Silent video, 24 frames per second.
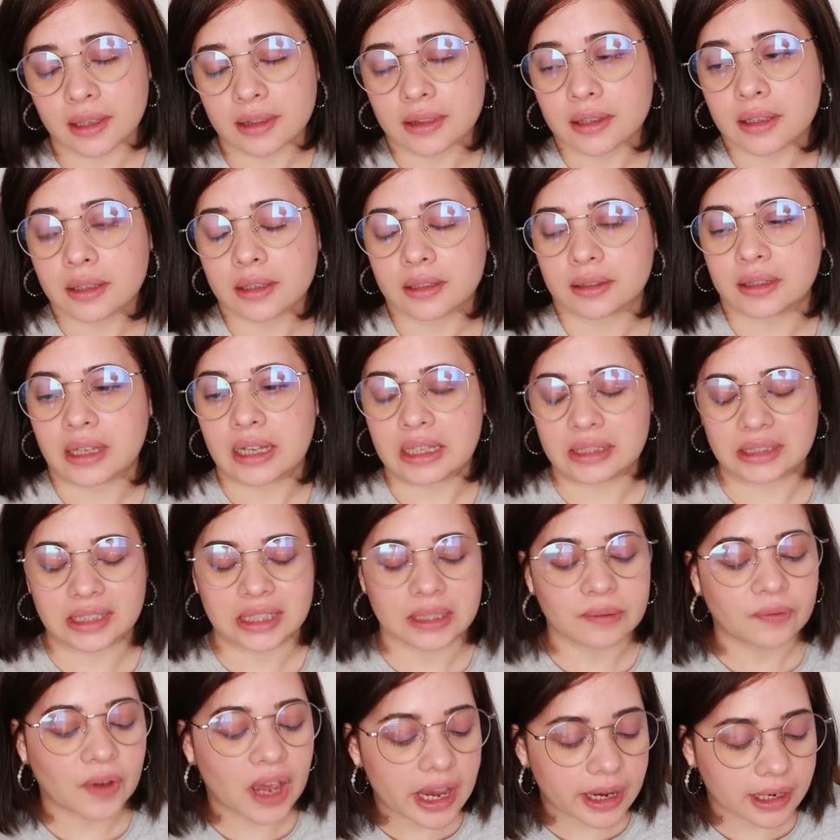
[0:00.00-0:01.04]
I think that's
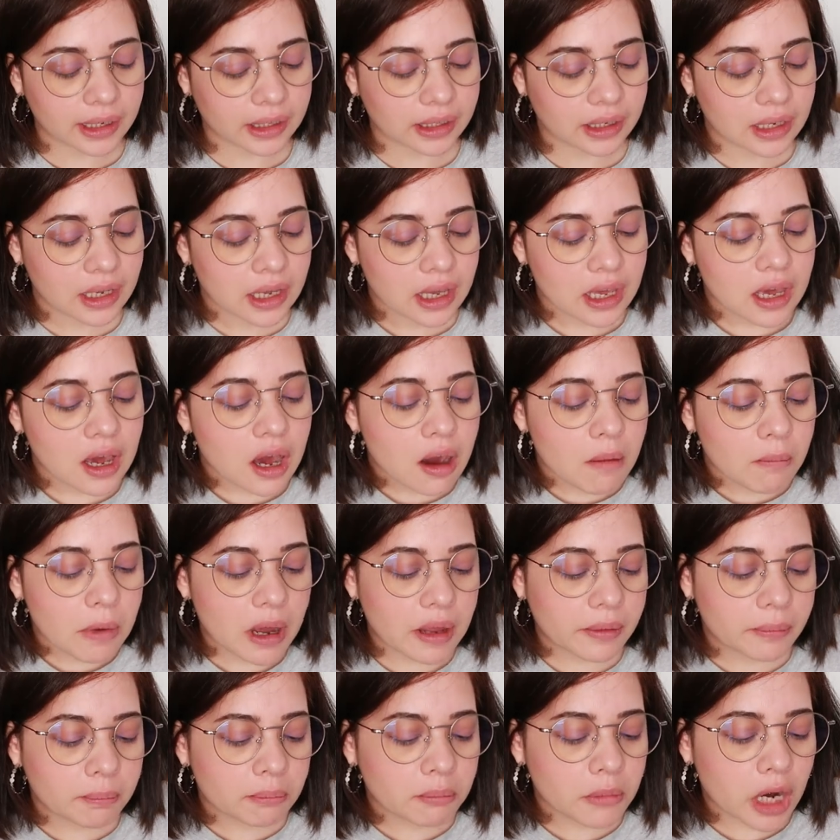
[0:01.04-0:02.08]
fine.
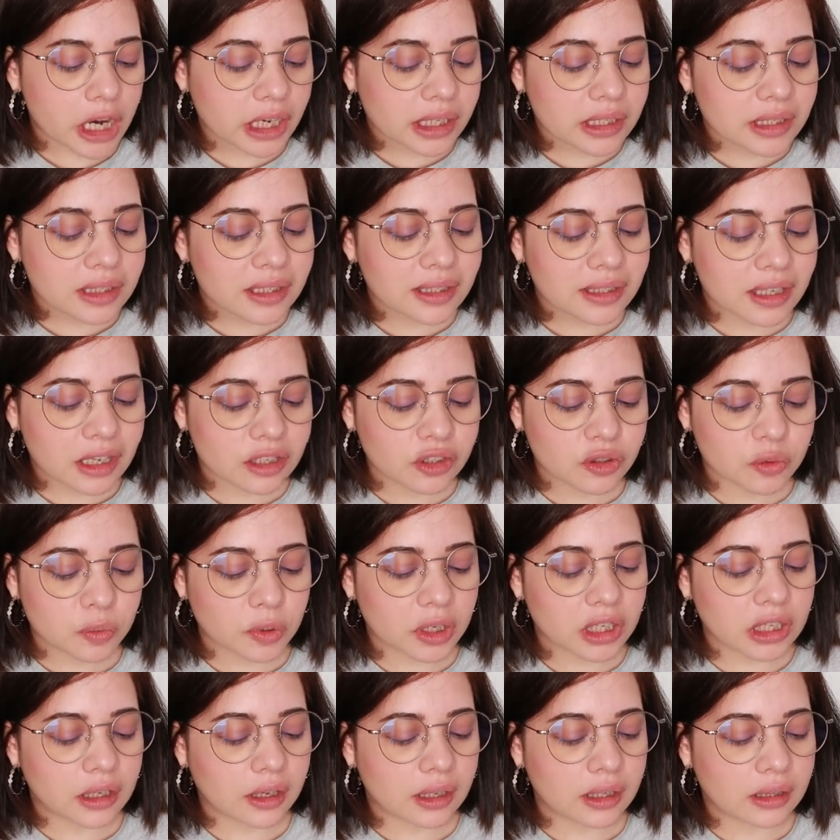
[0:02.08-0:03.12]
But Marcus
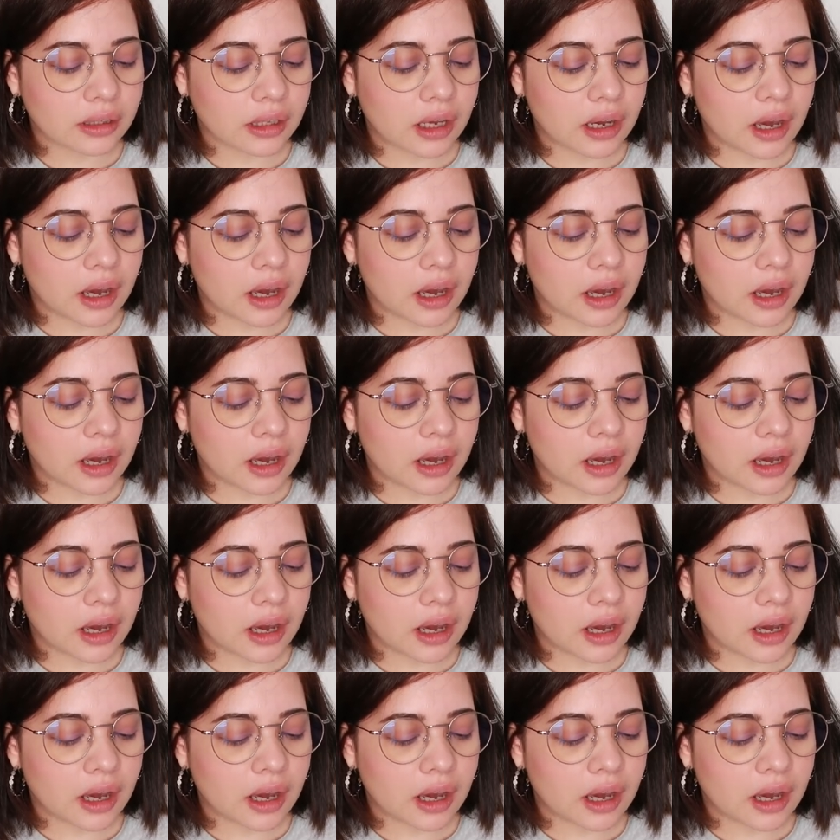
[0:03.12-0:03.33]
Sedgwick,